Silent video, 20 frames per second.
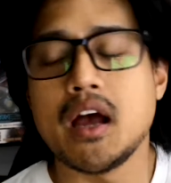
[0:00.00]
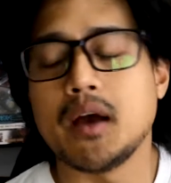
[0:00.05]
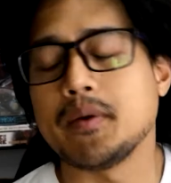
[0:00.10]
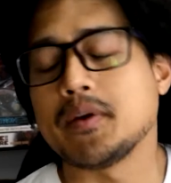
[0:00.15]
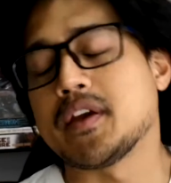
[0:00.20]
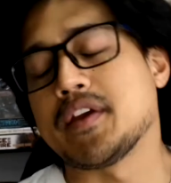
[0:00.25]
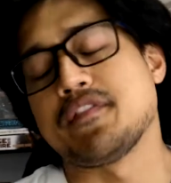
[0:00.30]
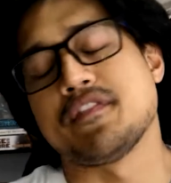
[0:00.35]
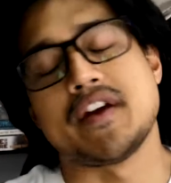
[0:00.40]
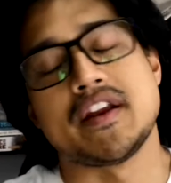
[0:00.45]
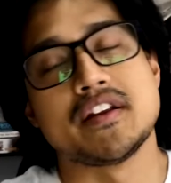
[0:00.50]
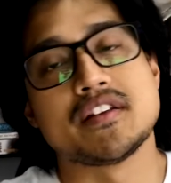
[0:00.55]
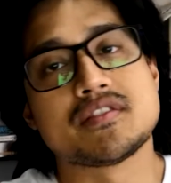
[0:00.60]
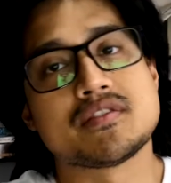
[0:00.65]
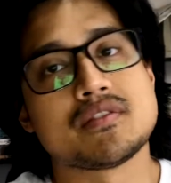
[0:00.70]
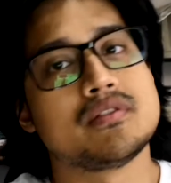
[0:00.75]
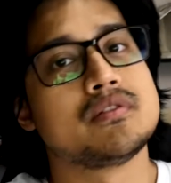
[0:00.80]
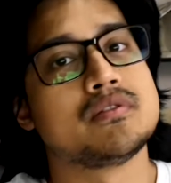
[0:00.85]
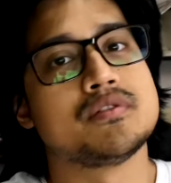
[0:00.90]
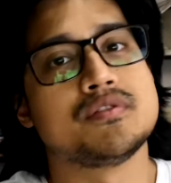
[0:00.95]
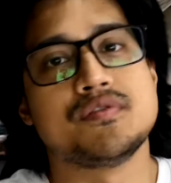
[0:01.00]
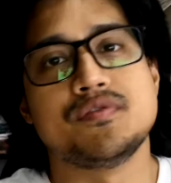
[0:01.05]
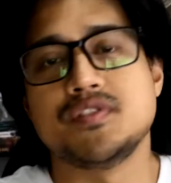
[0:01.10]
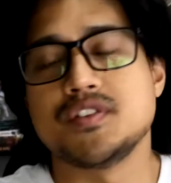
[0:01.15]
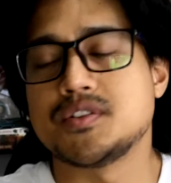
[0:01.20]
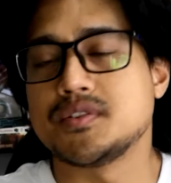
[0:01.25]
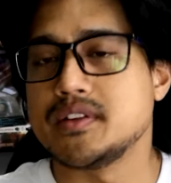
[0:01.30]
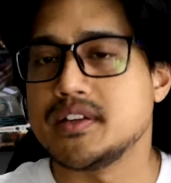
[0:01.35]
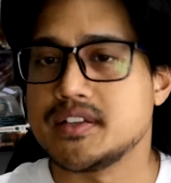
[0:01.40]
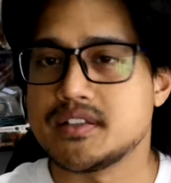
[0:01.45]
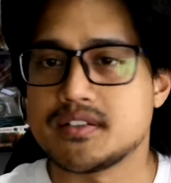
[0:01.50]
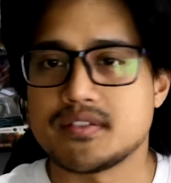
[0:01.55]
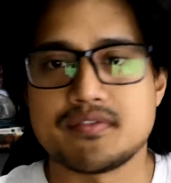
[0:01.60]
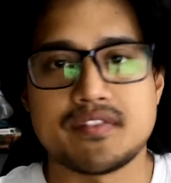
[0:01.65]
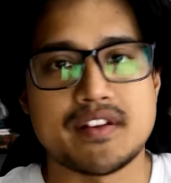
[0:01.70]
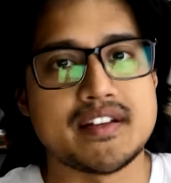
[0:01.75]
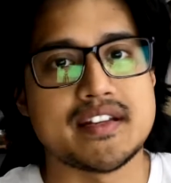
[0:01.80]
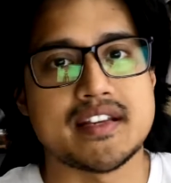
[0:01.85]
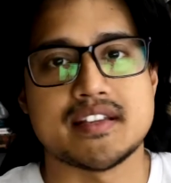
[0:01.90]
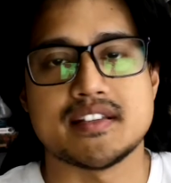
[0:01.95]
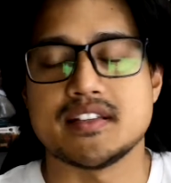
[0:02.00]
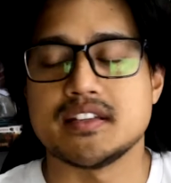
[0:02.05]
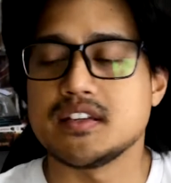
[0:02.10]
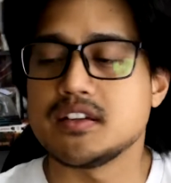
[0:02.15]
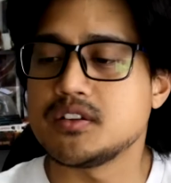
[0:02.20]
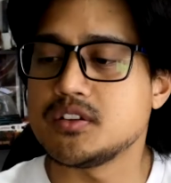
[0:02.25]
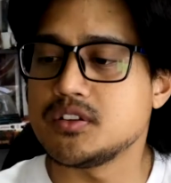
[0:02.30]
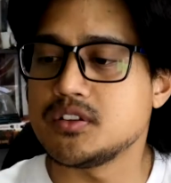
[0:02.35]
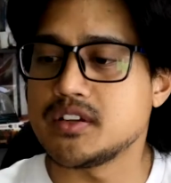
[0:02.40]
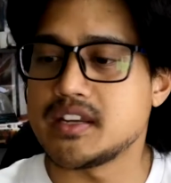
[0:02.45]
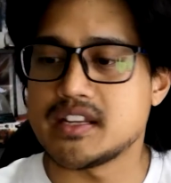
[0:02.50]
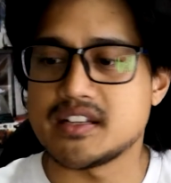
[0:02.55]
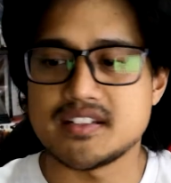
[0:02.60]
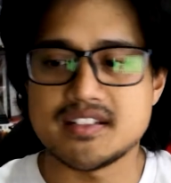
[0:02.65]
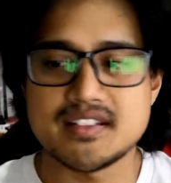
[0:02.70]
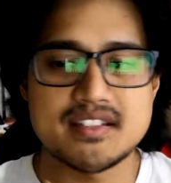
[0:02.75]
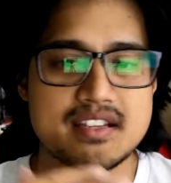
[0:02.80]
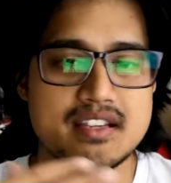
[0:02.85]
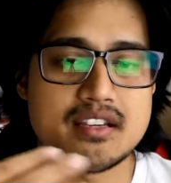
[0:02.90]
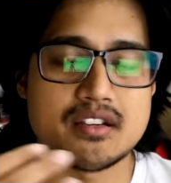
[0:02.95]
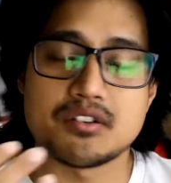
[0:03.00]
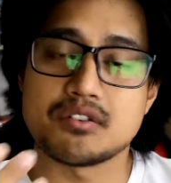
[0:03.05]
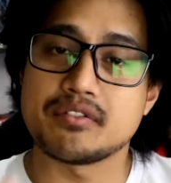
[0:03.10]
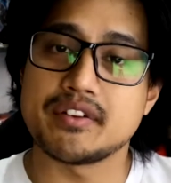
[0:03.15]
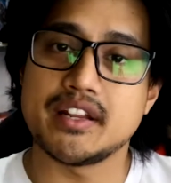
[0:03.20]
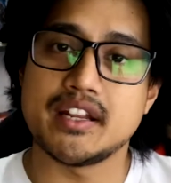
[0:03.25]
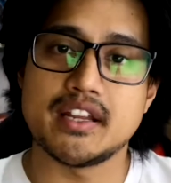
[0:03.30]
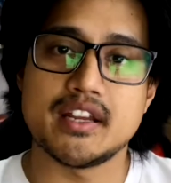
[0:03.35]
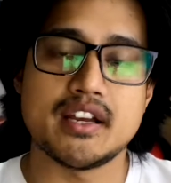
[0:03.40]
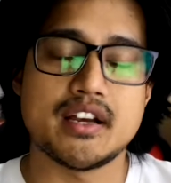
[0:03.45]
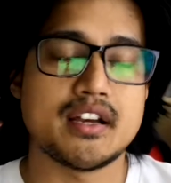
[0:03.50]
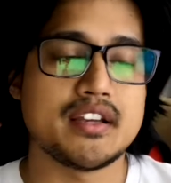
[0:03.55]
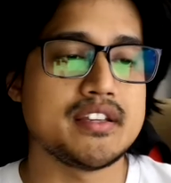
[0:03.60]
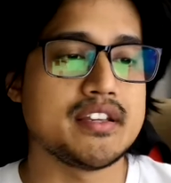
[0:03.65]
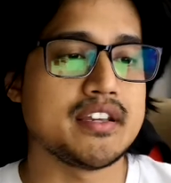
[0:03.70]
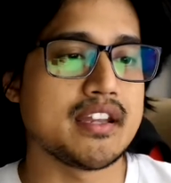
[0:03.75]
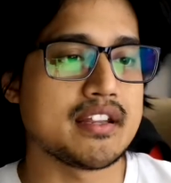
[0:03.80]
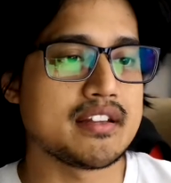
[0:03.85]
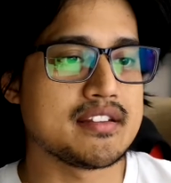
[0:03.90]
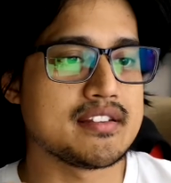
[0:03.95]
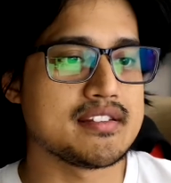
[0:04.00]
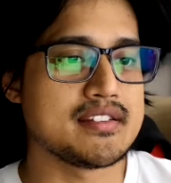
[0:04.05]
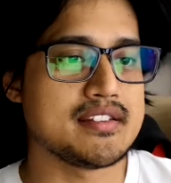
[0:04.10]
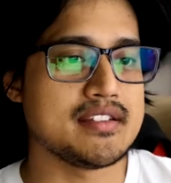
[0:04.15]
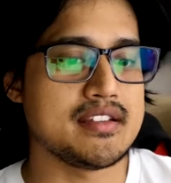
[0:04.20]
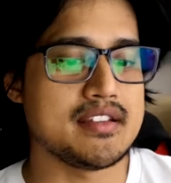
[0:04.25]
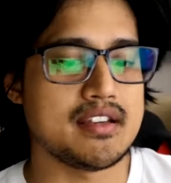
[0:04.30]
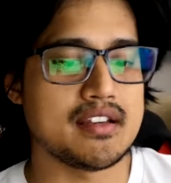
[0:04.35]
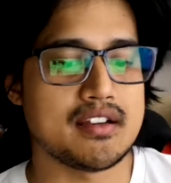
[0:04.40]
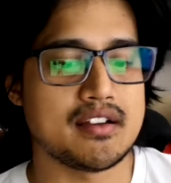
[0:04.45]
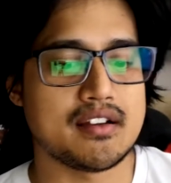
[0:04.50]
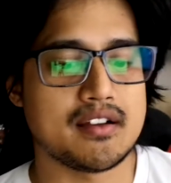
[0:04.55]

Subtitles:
Okay, fine. Solo visually is fantastic. You get to see Corellia, you get to see